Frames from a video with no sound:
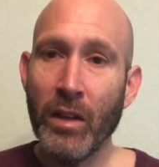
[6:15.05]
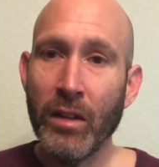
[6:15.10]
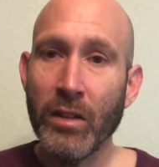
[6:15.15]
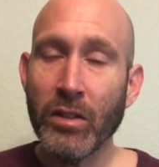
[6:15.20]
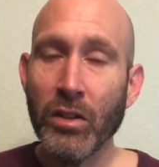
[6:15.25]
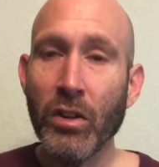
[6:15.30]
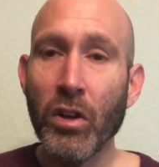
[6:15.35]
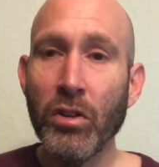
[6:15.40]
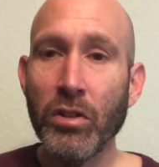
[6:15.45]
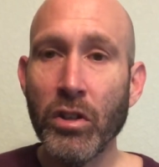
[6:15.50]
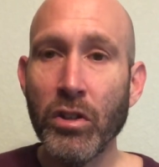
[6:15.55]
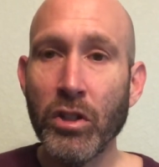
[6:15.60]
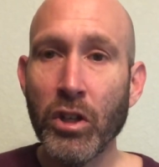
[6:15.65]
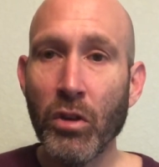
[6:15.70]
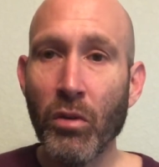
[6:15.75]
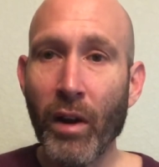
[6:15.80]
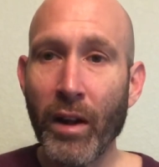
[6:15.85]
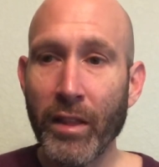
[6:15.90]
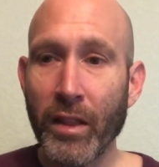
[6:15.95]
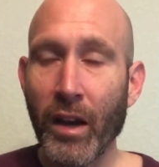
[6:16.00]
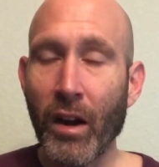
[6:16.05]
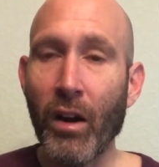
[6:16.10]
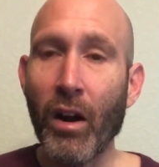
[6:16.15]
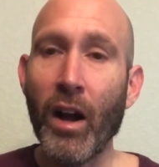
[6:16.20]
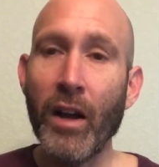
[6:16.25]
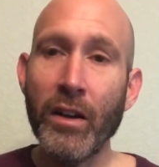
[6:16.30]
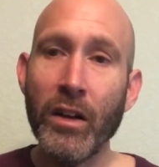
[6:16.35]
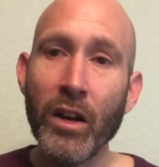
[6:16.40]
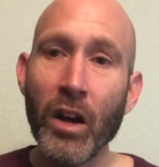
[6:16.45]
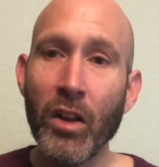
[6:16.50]
So those are two right there.
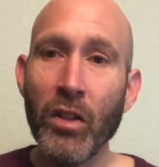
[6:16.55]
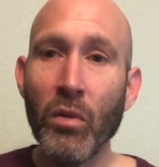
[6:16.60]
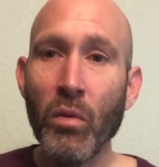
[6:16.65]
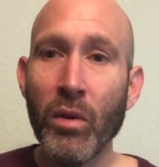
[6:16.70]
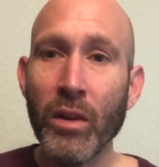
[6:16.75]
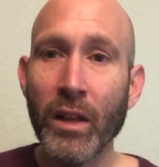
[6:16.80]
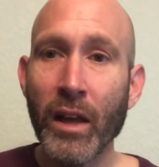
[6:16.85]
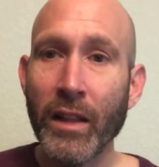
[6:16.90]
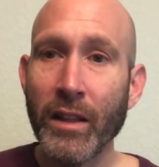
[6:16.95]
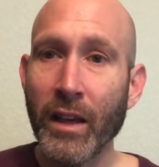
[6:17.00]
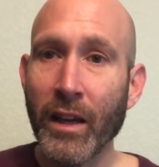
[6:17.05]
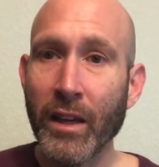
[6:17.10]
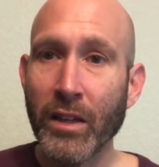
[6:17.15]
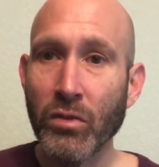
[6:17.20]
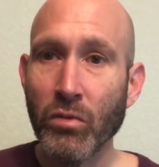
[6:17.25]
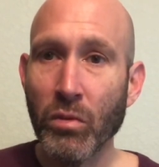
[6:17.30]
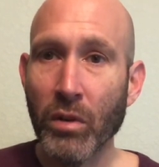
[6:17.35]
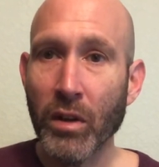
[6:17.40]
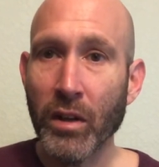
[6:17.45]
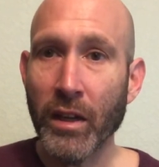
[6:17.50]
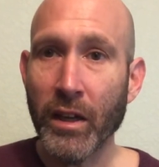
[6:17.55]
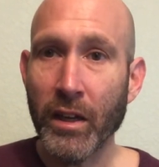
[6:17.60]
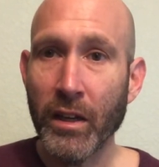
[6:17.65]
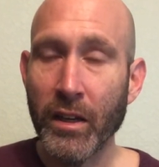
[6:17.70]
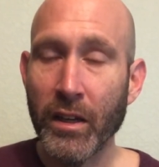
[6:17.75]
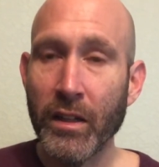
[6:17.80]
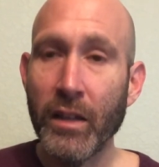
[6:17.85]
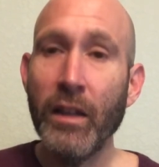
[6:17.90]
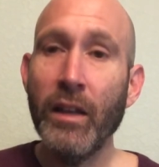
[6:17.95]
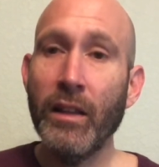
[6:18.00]
Another one that I think is really
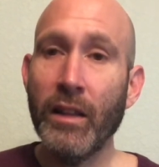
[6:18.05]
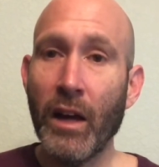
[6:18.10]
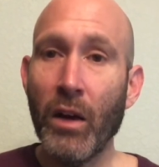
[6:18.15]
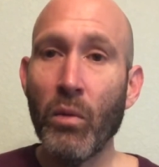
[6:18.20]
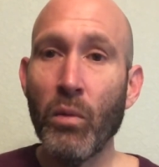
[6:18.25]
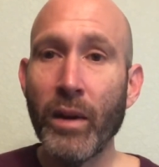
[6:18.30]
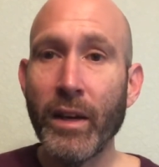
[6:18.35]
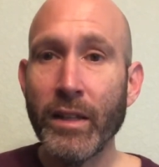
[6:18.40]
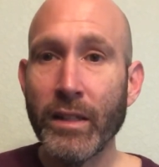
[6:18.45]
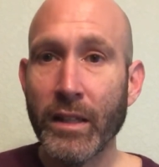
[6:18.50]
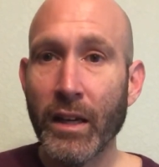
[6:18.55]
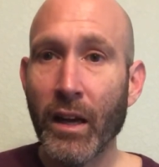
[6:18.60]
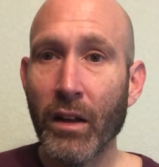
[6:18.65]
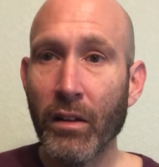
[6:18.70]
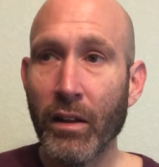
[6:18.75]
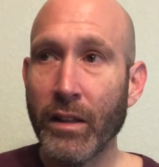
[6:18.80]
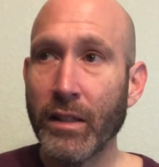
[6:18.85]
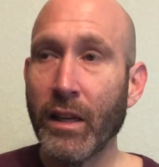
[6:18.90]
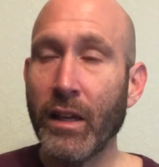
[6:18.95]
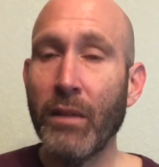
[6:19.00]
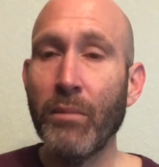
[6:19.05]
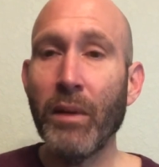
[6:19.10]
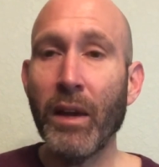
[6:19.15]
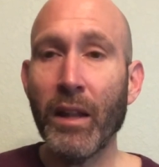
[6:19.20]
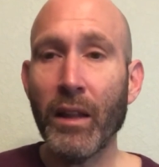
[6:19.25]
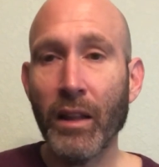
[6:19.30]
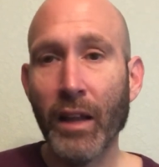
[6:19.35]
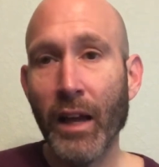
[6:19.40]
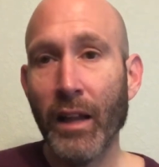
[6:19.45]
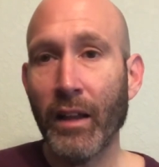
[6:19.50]
good that we sell is going to be a
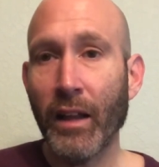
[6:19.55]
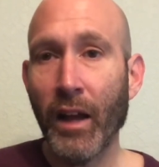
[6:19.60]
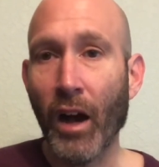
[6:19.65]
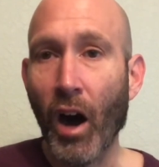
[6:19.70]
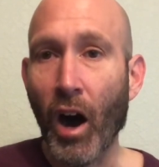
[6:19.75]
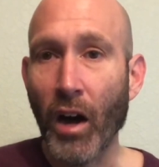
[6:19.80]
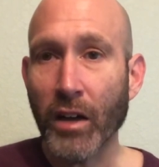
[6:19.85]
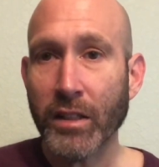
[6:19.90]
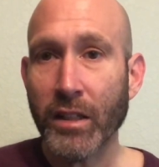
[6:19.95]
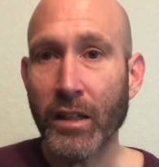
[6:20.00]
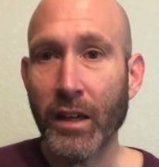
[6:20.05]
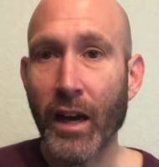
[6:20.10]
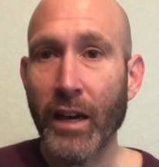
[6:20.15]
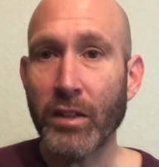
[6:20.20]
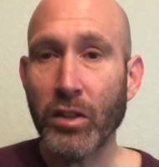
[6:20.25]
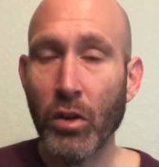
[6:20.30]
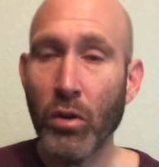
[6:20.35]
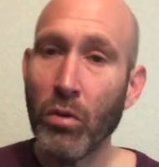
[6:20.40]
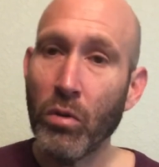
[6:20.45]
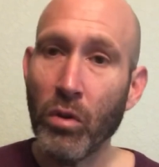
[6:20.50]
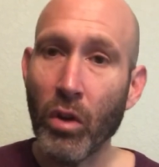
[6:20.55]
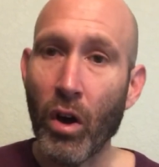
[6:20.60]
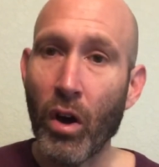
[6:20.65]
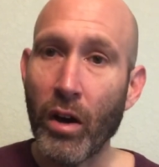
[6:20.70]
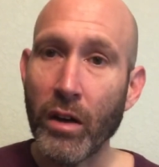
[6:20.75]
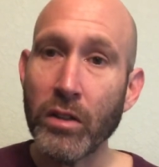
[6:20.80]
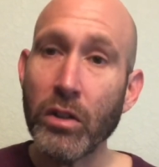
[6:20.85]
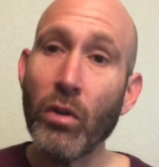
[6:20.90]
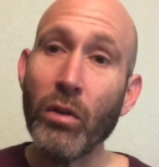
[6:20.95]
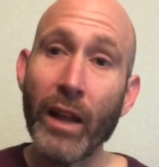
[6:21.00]
lightly oxidized
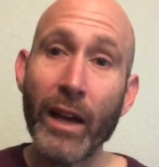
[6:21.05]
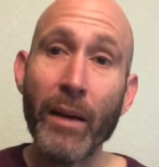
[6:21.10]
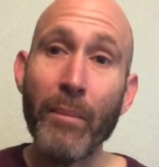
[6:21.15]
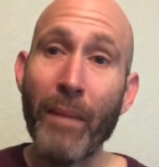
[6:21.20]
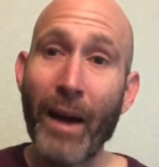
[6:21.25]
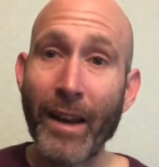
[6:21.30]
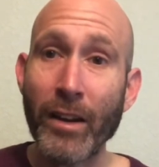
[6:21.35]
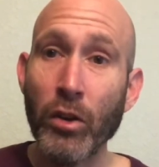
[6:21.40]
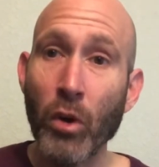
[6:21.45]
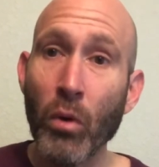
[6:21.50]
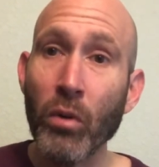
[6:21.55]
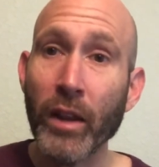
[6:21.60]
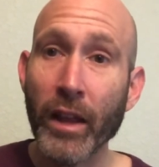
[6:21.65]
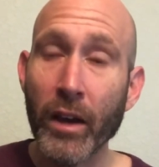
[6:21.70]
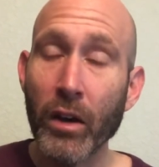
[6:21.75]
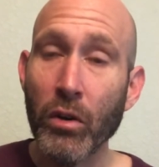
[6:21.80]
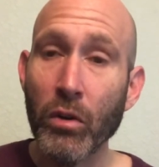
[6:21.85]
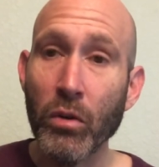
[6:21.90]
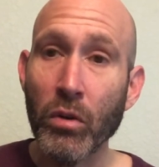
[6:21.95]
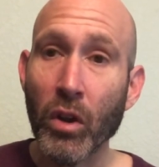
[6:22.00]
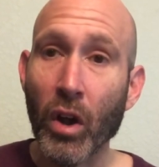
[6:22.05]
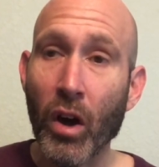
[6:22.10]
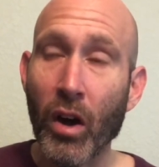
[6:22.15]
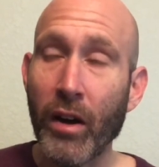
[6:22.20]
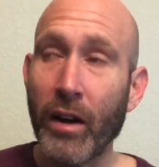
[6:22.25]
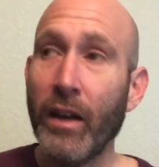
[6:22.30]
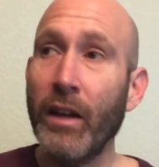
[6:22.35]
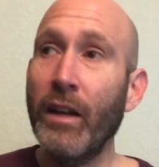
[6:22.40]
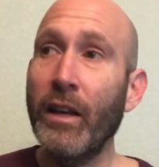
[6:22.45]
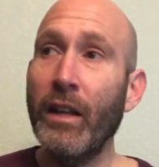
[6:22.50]
oolong. So like a magnolia
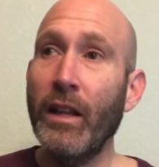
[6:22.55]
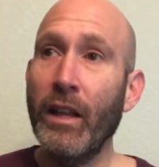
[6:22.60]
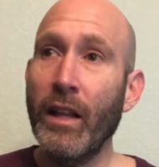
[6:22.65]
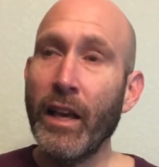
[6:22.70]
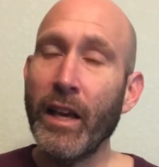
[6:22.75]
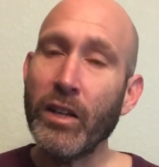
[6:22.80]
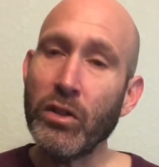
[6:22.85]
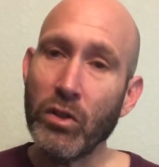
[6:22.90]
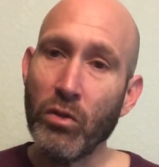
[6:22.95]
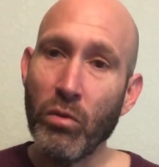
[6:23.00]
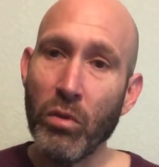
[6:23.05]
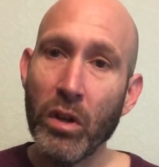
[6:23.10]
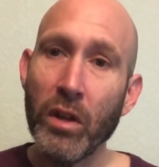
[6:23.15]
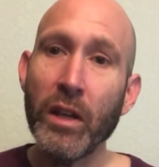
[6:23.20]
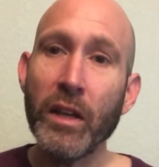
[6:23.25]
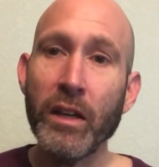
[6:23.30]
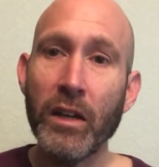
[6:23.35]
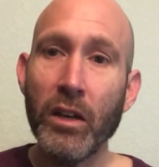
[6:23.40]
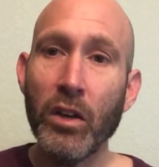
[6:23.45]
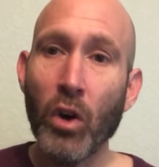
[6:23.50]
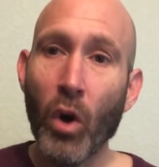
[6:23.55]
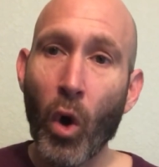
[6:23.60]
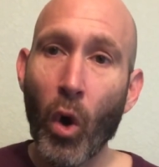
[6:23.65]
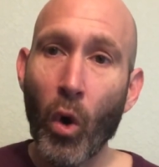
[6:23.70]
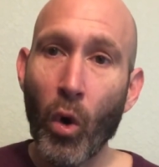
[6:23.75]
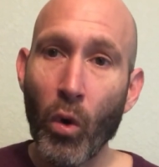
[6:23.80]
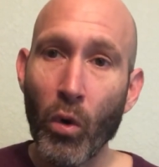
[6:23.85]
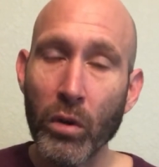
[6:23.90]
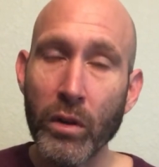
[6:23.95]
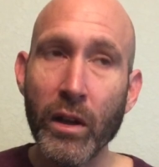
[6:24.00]
oolong is really good
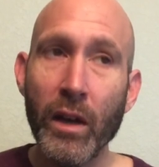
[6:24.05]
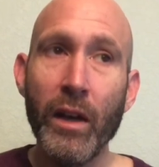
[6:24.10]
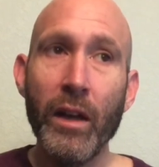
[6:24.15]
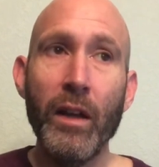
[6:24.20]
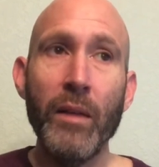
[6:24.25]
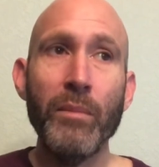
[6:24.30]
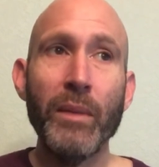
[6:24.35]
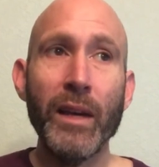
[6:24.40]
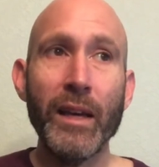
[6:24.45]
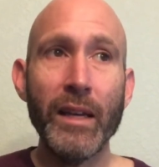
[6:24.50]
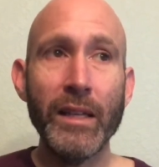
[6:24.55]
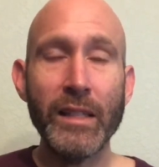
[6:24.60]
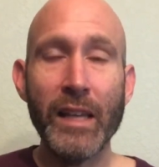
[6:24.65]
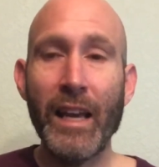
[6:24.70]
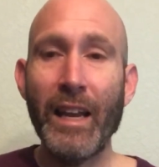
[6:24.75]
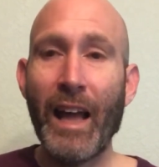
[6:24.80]
cold because it